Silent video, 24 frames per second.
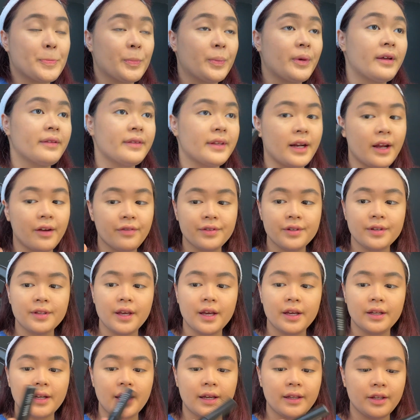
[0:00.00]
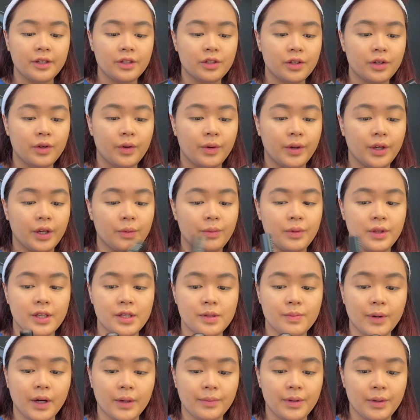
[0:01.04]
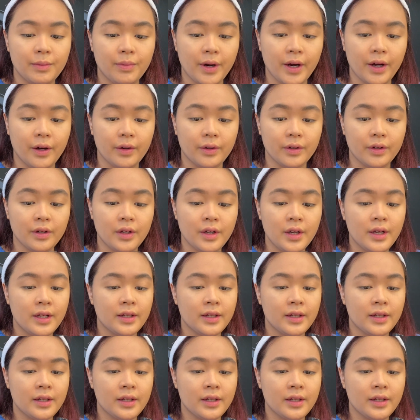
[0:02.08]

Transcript: And then after that, I like to go in with this Bobbi Brown